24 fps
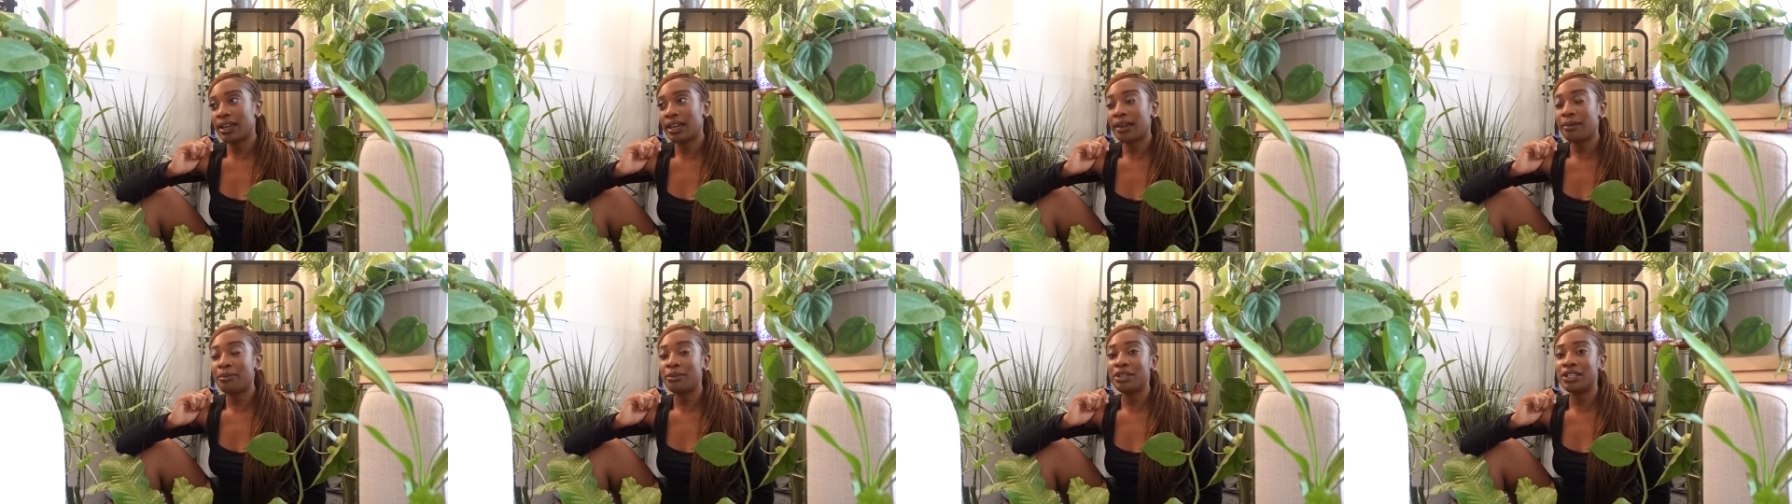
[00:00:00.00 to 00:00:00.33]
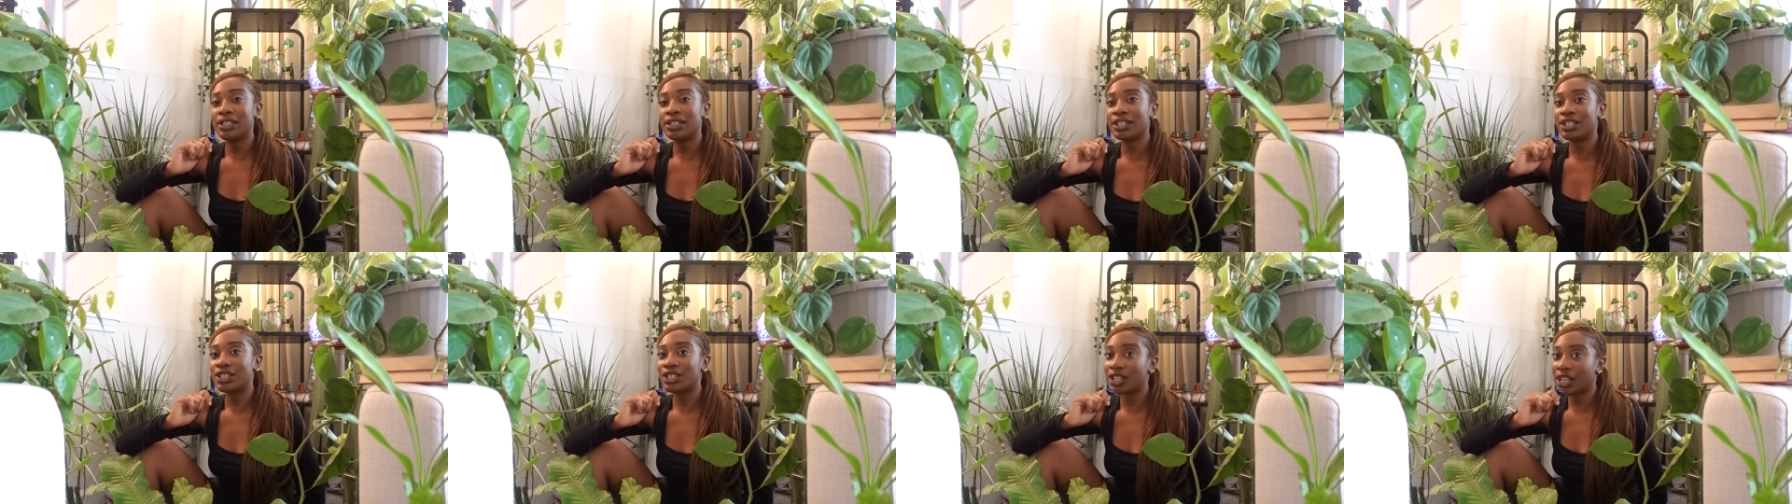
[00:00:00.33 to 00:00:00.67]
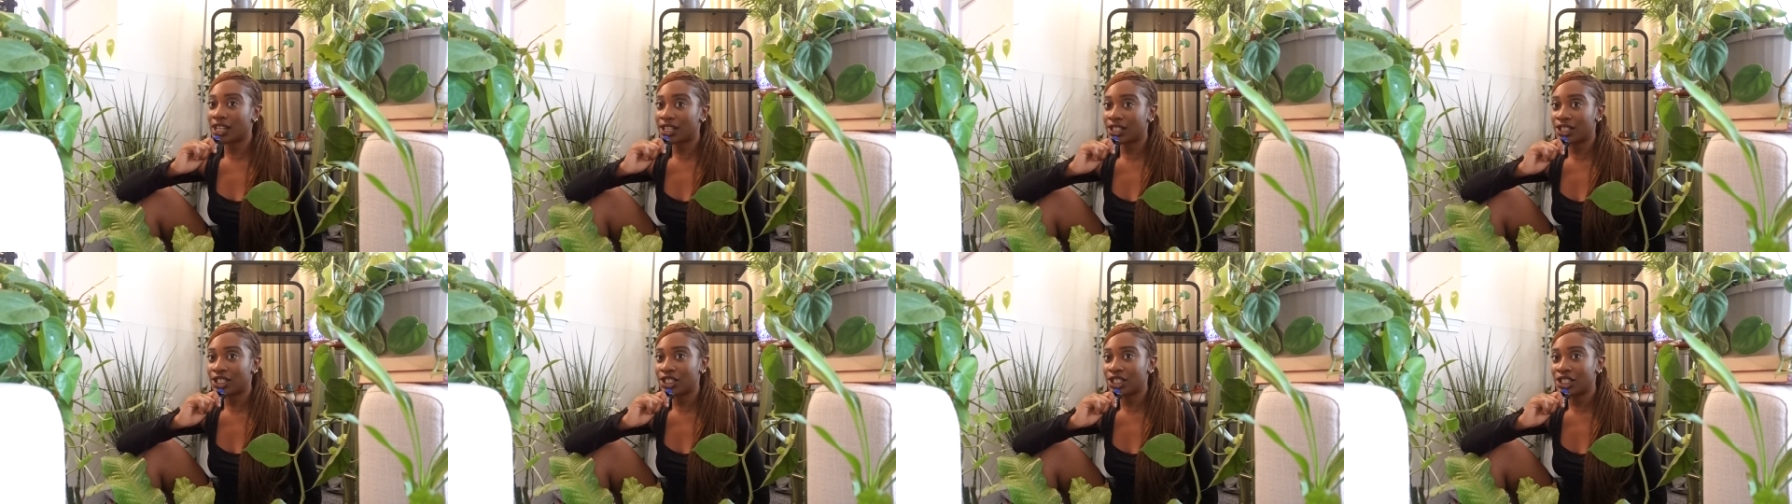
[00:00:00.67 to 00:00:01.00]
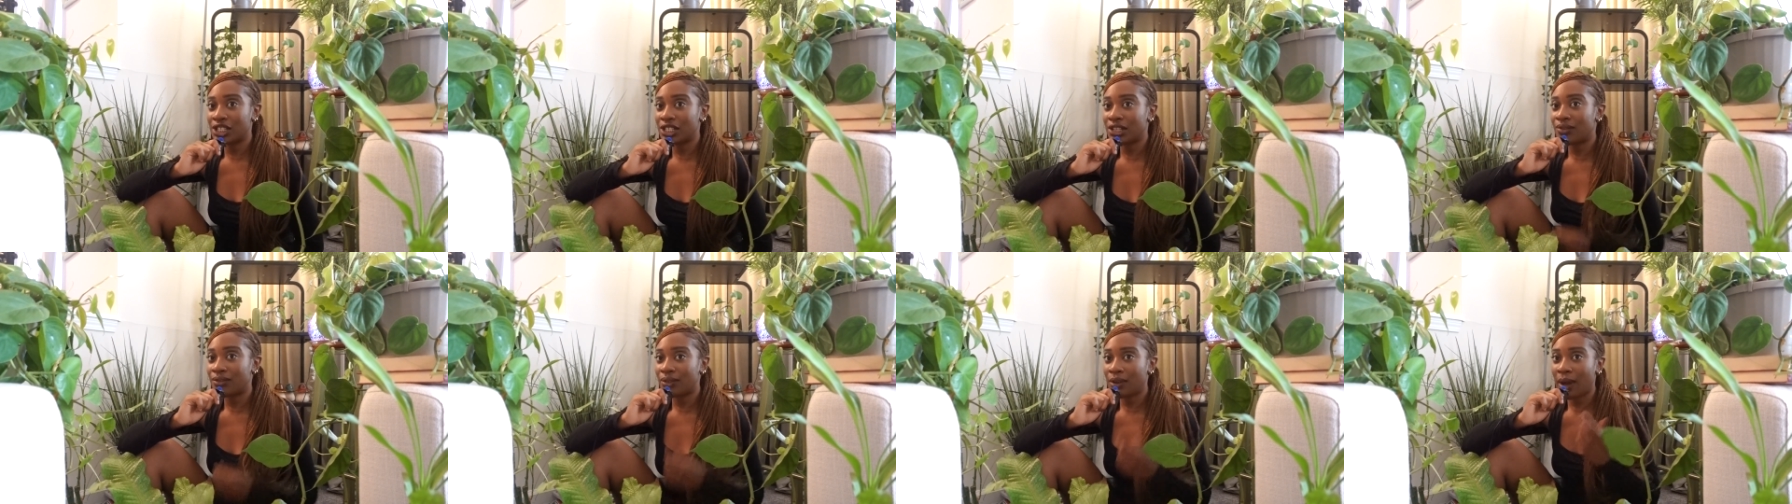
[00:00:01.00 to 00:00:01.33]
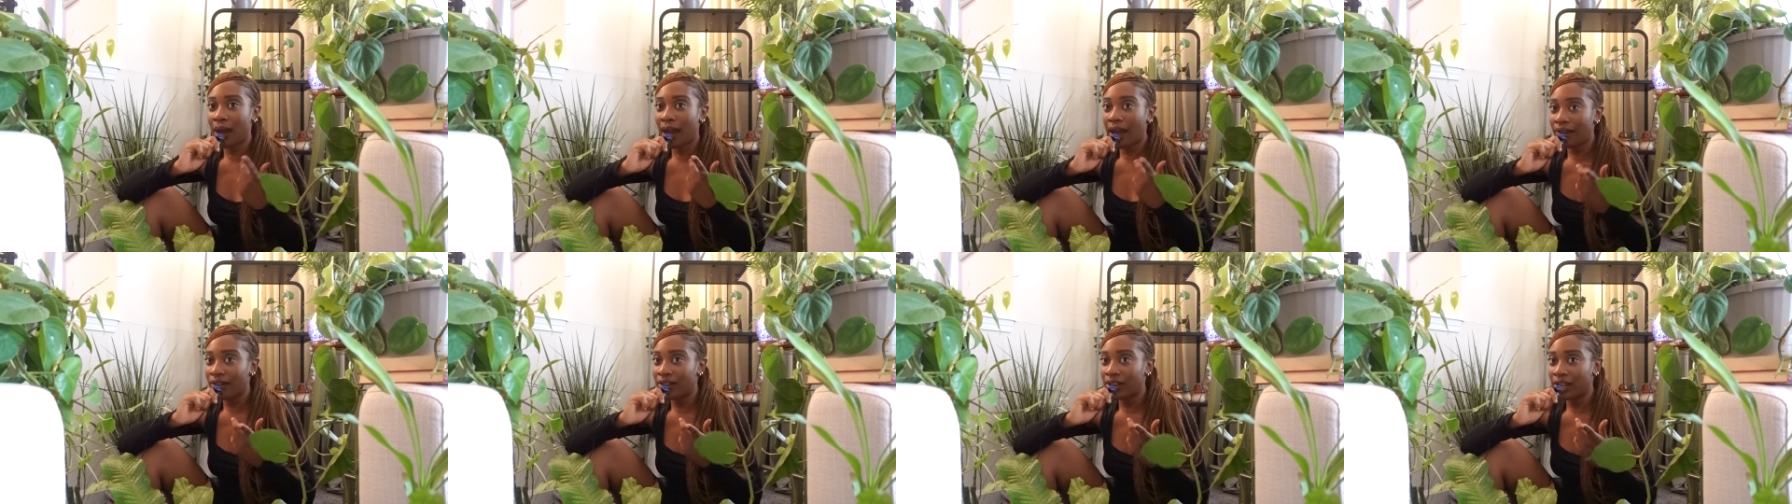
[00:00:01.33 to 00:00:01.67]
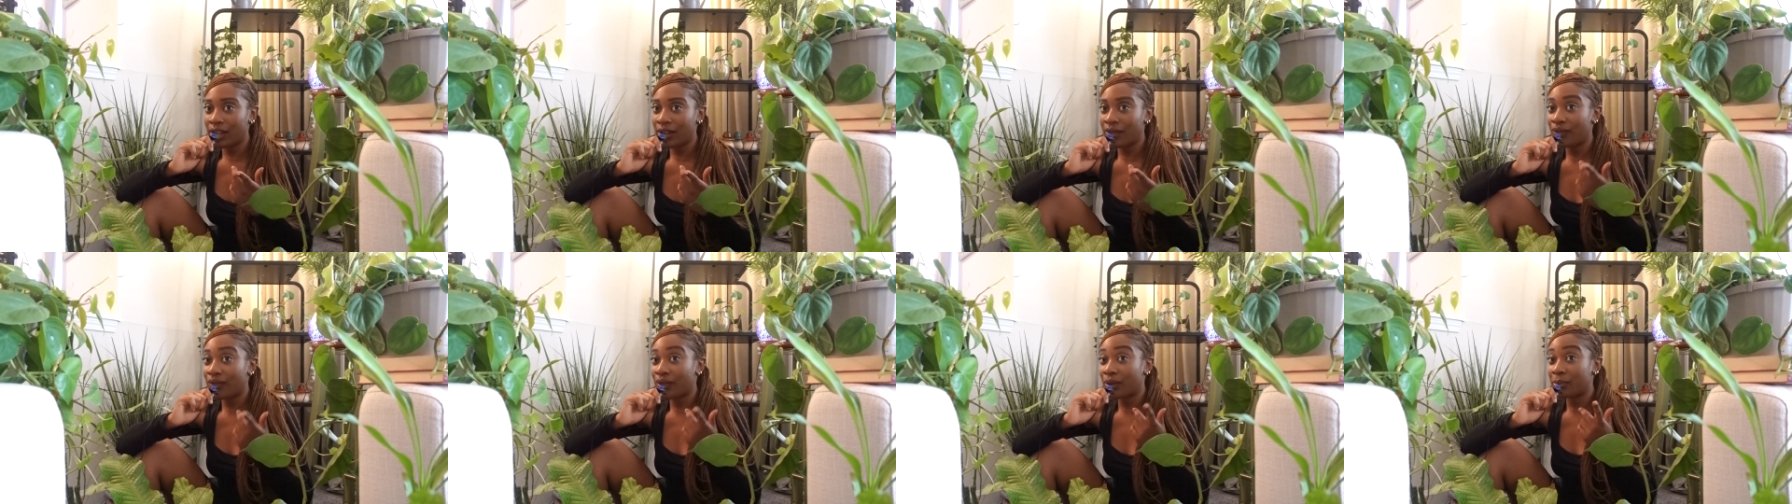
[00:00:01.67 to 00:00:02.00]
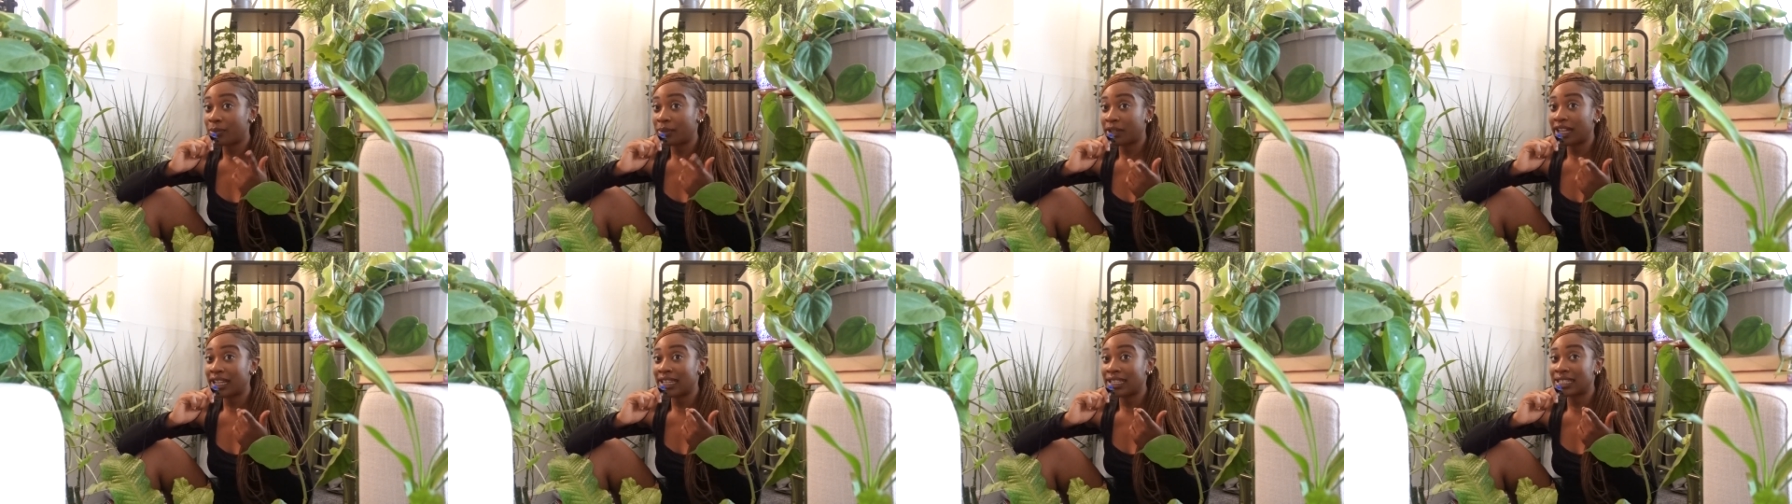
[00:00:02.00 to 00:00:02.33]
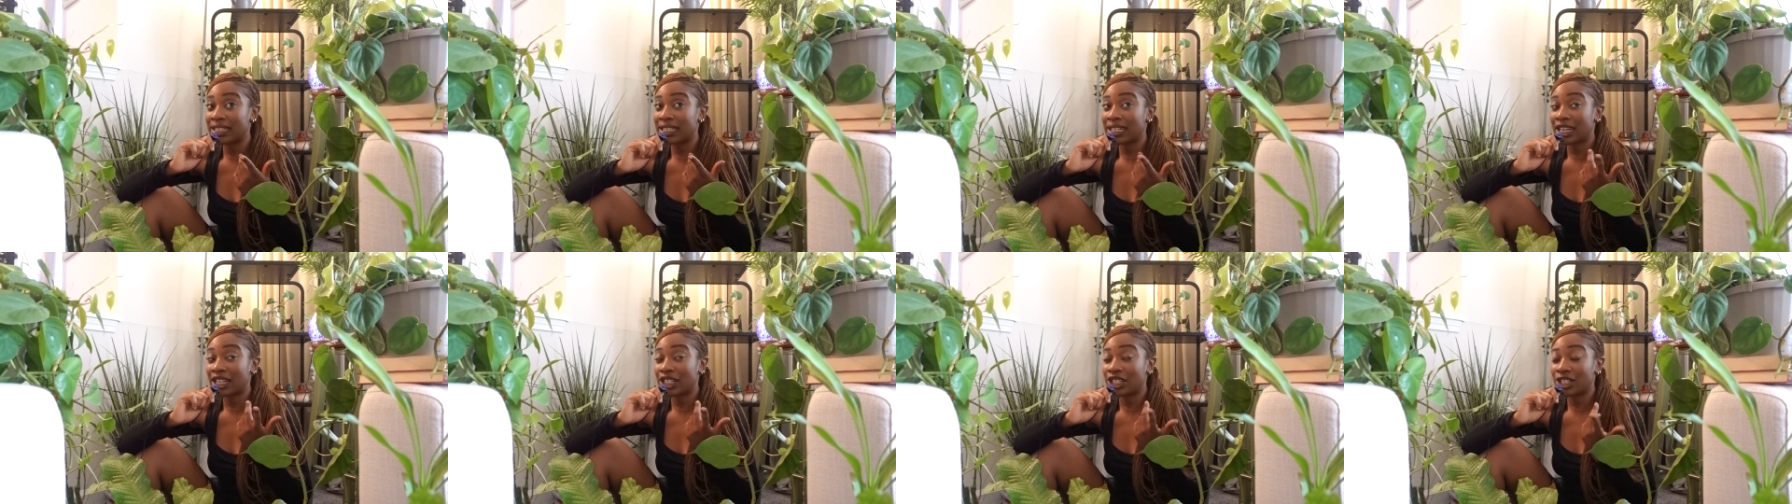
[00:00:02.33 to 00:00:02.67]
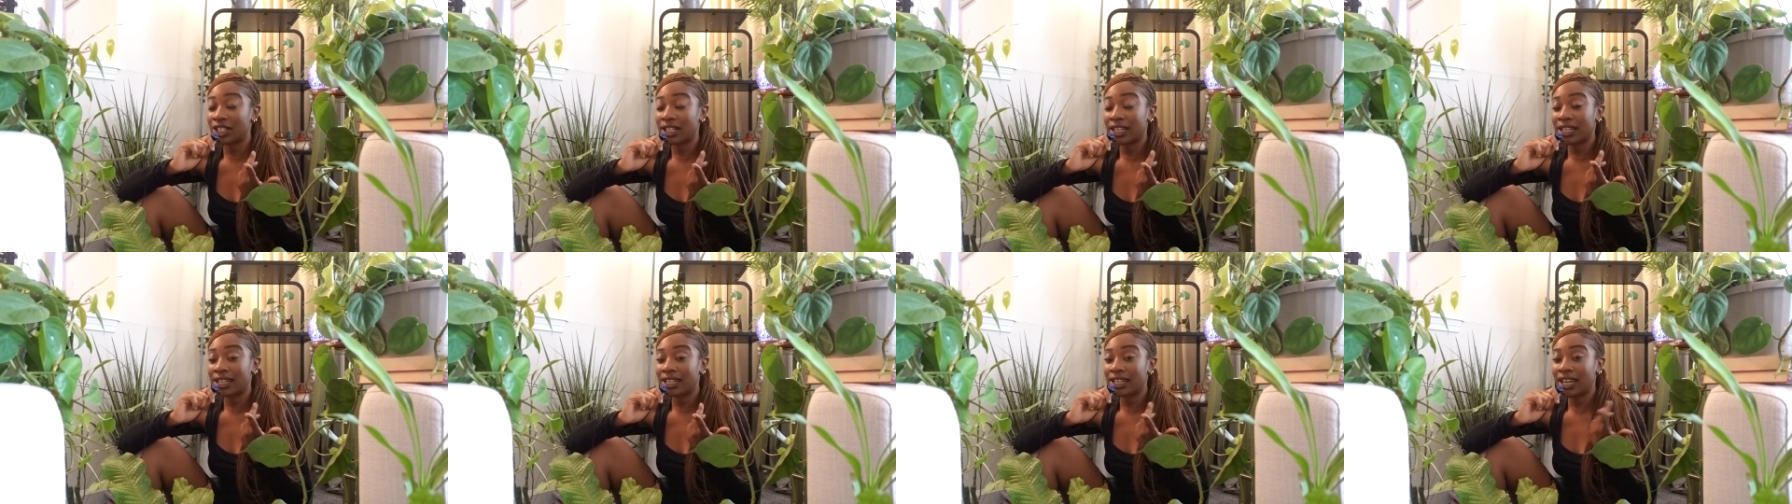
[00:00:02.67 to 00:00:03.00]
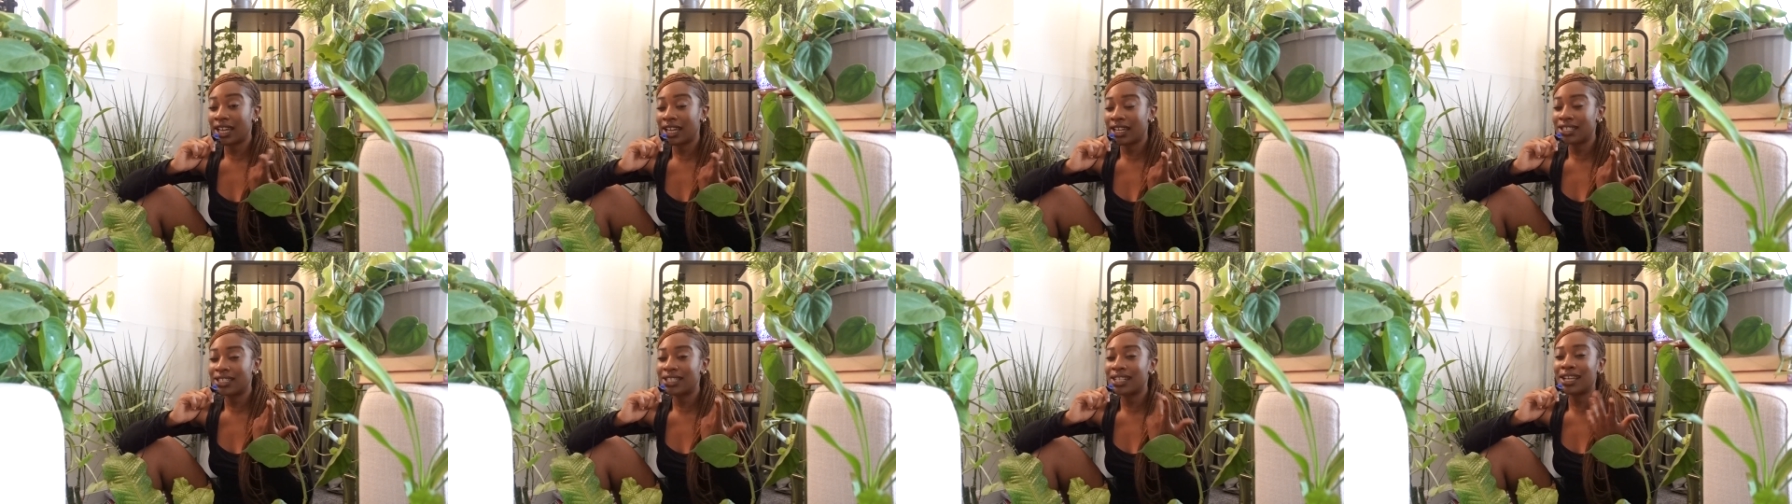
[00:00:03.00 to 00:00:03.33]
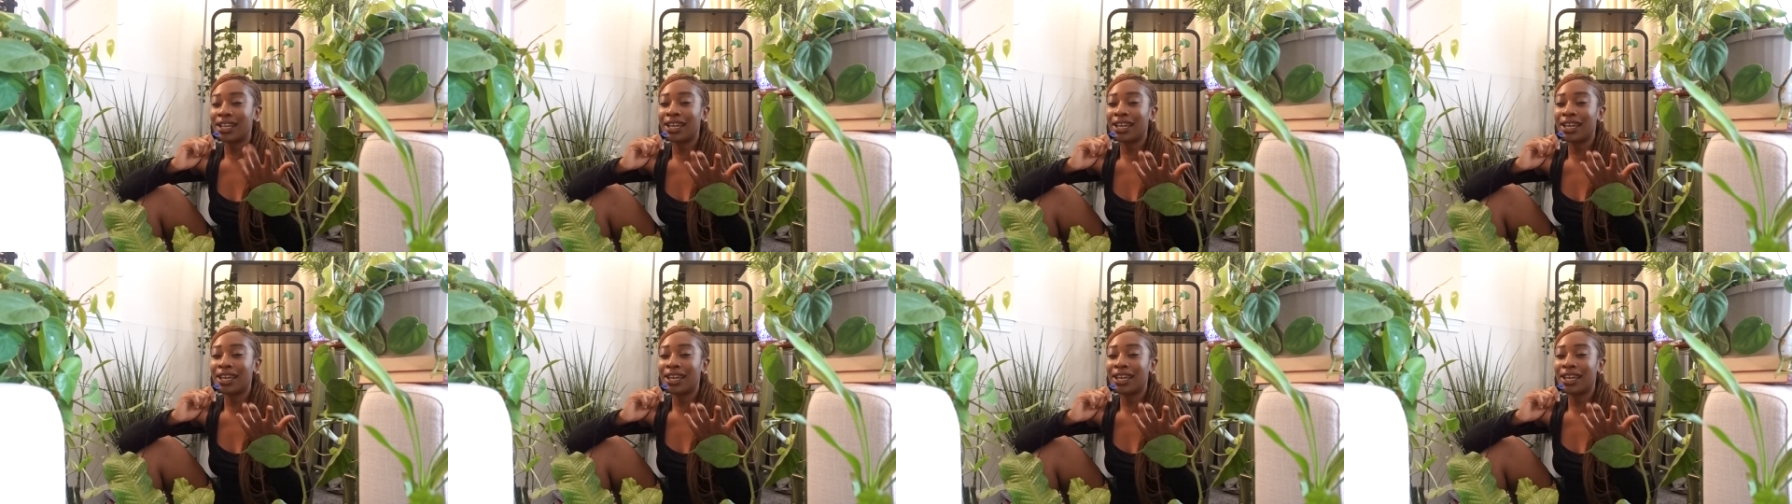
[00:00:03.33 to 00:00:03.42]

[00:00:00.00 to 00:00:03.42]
Give me suggestions if you have any for plants that I should get next.